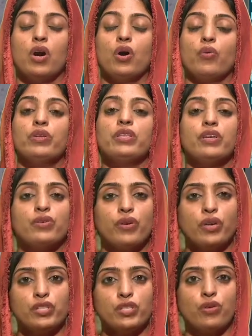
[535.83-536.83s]
With the
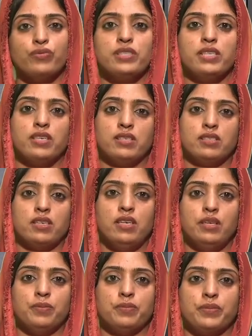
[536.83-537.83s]
introduction of
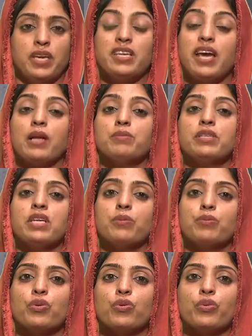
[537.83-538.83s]
GST, it helped in
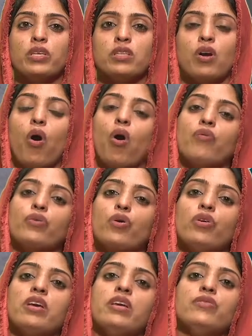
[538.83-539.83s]
improving the overall
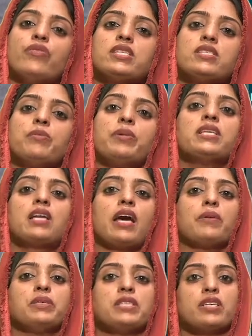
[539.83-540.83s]
investment
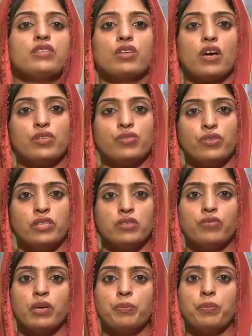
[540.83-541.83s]
climate in the country
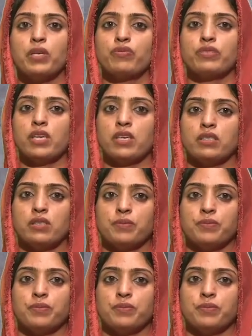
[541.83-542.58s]
development of state.